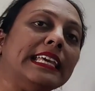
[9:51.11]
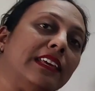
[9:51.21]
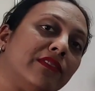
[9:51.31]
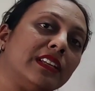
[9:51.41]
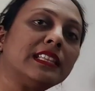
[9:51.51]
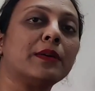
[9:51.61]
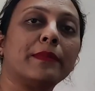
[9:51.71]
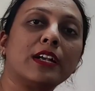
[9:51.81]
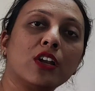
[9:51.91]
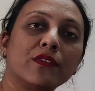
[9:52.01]
even in the
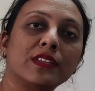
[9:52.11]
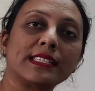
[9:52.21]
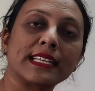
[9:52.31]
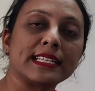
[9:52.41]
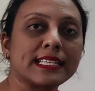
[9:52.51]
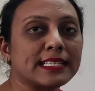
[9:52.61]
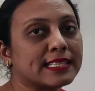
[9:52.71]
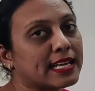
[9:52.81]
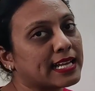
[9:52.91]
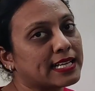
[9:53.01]
middle of the sentence,
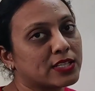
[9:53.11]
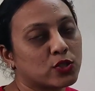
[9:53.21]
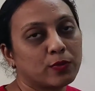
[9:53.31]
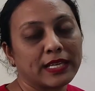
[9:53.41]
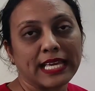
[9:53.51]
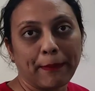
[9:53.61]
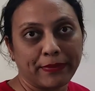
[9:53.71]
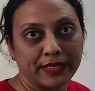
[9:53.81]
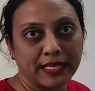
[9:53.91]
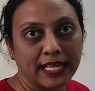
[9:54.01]
that has to be
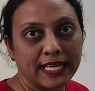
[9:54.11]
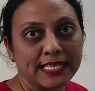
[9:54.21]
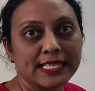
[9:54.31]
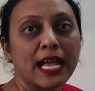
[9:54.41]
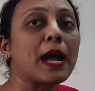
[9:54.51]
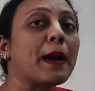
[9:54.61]
capitalized.